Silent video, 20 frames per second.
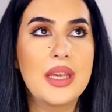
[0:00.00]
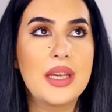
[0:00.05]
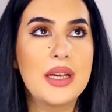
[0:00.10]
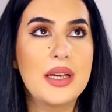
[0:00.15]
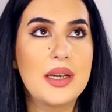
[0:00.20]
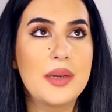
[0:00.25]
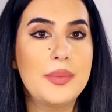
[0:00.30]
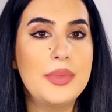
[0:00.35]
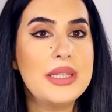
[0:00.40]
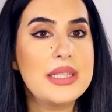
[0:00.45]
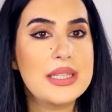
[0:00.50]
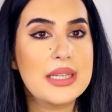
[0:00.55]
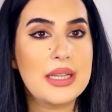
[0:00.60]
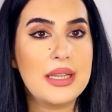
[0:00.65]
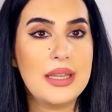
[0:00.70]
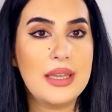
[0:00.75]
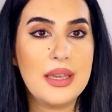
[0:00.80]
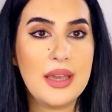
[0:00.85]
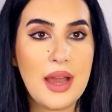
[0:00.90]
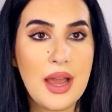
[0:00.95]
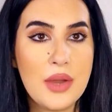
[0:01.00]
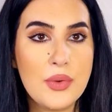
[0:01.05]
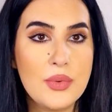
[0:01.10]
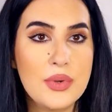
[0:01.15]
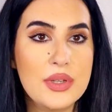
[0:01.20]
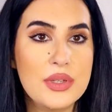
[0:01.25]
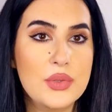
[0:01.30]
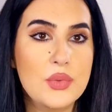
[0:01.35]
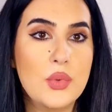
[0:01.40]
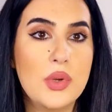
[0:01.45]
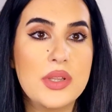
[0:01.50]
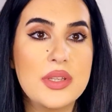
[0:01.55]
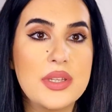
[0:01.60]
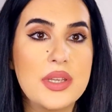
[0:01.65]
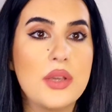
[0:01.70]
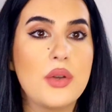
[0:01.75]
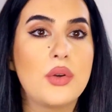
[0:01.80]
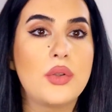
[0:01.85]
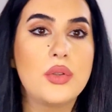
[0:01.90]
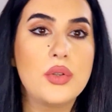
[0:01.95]
basically I was one
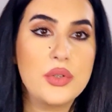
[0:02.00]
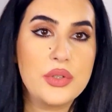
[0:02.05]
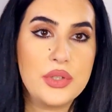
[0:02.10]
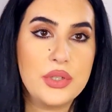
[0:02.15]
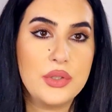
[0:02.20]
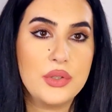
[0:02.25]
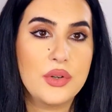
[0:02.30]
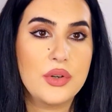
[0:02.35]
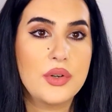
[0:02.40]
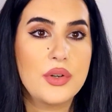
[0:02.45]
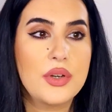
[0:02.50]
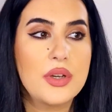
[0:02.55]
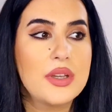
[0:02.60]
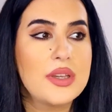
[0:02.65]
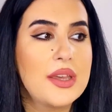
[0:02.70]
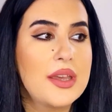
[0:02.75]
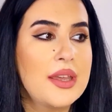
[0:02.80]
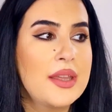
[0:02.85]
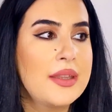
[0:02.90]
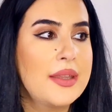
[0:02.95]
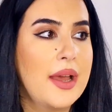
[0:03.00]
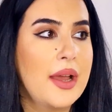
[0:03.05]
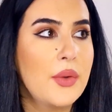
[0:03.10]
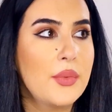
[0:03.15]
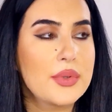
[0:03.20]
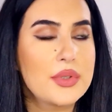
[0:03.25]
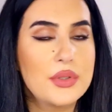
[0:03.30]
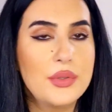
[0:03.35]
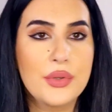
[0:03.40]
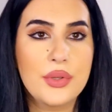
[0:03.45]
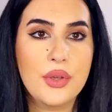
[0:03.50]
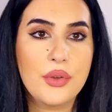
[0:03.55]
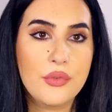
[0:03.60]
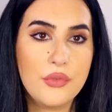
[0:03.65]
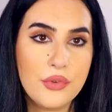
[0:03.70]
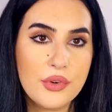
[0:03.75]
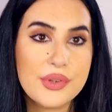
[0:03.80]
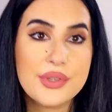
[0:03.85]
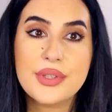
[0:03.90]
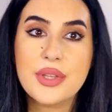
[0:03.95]
day on Notino and I was looking
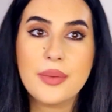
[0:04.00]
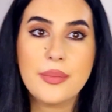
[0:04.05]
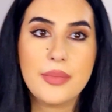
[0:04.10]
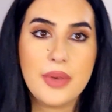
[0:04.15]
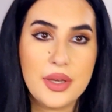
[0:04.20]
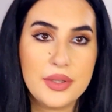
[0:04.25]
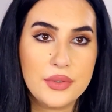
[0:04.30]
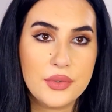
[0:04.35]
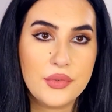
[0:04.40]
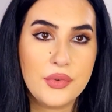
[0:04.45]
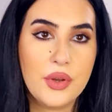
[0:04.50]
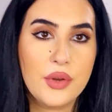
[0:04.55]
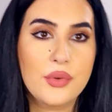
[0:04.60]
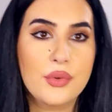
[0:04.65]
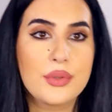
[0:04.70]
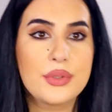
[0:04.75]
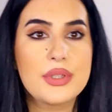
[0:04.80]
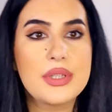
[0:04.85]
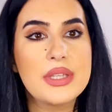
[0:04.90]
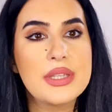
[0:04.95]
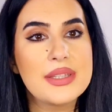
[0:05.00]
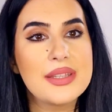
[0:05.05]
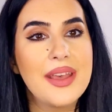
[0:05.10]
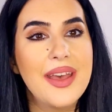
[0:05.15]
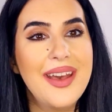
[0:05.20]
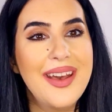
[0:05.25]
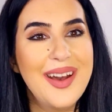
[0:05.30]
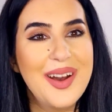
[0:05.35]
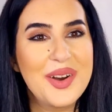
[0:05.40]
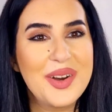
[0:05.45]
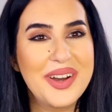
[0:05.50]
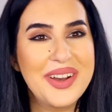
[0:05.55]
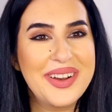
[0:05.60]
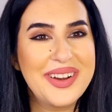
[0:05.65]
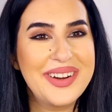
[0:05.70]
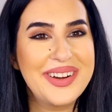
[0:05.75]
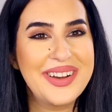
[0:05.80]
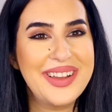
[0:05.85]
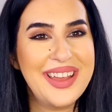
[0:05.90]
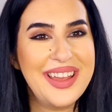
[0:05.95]
for some other fragrances
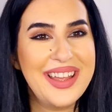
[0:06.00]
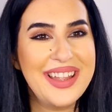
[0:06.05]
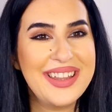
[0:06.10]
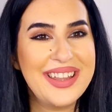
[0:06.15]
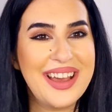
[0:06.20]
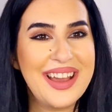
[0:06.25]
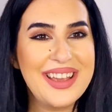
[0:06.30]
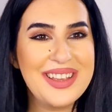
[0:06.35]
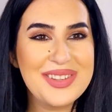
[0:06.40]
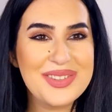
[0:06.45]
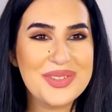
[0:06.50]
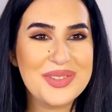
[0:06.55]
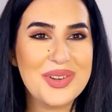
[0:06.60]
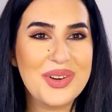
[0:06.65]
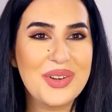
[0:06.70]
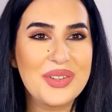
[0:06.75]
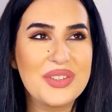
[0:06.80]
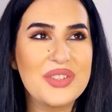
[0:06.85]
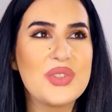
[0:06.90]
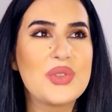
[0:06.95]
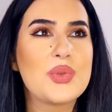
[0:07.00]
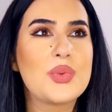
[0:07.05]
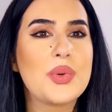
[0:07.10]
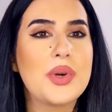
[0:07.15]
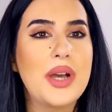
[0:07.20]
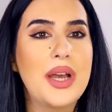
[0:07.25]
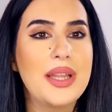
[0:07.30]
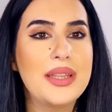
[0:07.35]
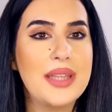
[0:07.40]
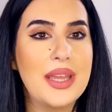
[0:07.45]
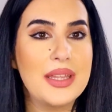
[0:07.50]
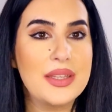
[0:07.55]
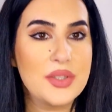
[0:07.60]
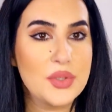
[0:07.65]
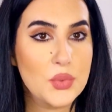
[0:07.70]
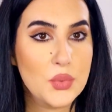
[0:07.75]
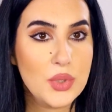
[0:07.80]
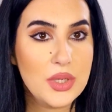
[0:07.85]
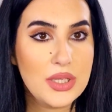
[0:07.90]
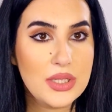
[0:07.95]
and I saw this one at
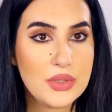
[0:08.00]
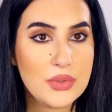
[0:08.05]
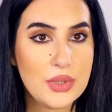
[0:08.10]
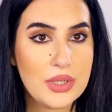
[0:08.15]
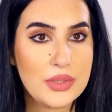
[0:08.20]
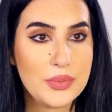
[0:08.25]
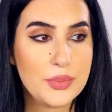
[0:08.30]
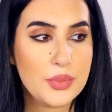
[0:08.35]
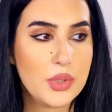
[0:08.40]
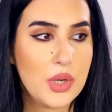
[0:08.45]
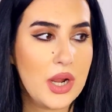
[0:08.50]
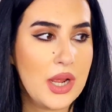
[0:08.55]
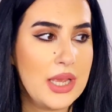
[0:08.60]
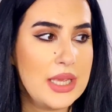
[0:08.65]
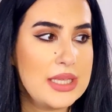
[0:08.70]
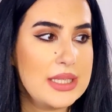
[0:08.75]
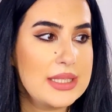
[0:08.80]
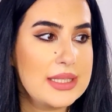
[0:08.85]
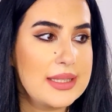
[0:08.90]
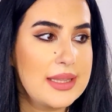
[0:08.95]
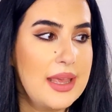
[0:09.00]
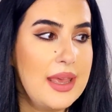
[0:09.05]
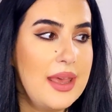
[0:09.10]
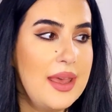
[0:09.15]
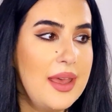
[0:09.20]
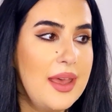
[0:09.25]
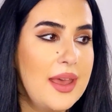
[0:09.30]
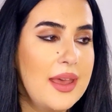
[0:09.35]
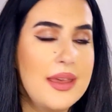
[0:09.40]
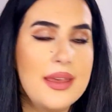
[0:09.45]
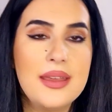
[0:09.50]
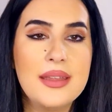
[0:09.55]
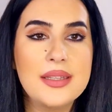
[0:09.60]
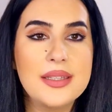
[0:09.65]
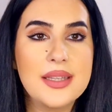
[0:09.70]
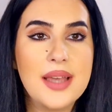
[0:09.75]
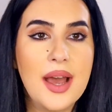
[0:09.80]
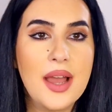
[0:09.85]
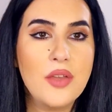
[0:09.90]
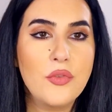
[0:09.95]
a really great price,
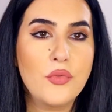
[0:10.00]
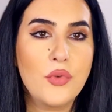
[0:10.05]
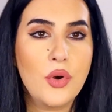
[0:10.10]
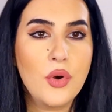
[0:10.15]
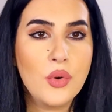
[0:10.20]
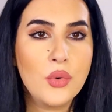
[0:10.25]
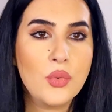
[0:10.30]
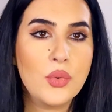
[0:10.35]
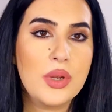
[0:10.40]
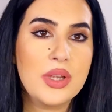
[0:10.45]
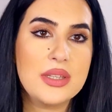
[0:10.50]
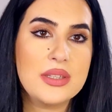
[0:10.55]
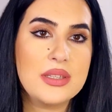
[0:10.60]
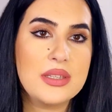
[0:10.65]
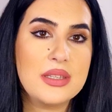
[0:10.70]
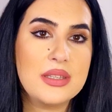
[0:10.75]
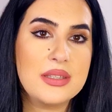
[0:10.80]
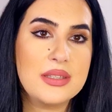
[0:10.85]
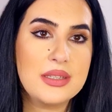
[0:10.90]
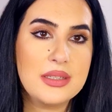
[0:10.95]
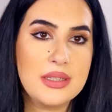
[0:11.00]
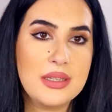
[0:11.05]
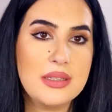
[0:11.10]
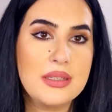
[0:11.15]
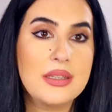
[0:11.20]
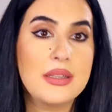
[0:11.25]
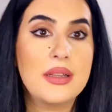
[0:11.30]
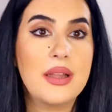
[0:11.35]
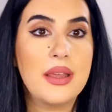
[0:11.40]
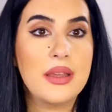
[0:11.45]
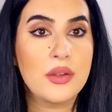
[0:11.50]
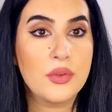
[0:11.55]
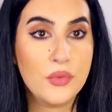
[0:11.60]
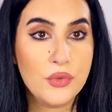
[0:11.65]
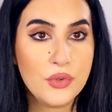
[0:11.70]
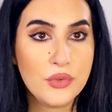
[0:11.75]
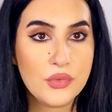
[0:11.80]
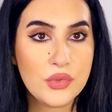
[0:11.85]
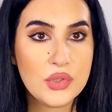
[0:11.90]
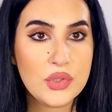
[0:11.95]
and I've already seen it in like a
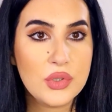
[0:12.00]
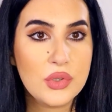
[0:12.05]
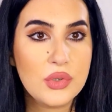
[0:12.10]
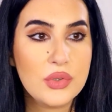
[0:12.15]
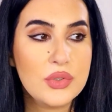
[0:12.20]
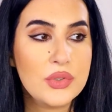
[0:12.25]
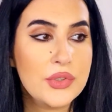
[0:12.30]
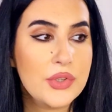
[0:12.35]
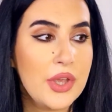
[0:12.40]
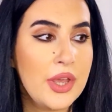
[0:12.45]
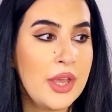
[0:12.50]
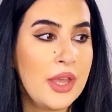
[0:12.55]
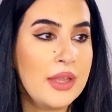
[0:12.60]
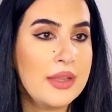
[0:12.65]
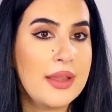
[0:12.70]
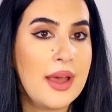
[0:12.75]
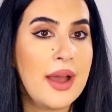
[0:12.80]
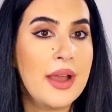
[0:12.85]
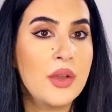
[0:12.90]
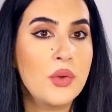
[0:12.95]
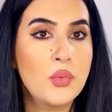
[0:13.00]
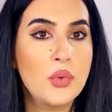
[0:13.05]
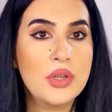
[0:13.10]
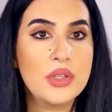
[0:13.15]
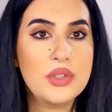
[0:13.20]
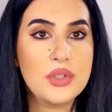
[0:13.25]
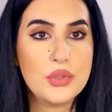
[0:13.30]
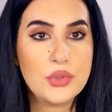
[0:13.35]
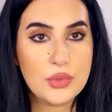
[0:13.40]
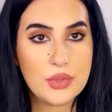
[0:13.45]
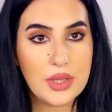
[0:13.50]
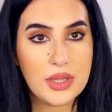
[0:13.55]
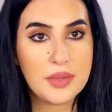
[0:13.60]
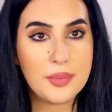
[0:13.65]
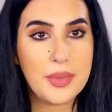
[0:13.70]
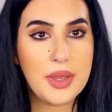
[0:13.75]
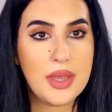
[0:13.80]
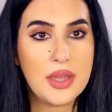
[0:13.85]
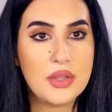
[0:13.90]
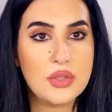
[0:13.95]
few videos and I wanted to get
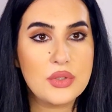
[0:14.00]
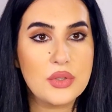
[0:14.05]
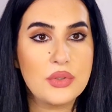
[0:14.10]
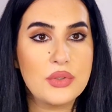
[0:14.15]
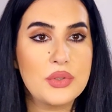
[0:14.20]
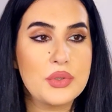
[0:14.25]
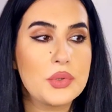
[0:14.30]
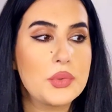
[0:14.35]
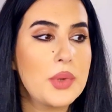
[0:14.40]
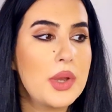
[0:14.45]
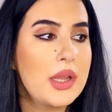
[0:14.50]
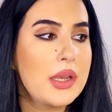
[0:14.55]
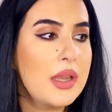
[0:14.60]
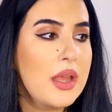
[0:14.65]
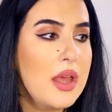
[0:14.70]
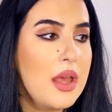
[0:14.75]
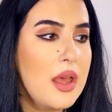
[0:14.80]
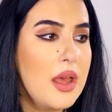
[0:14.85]
my hands on this one.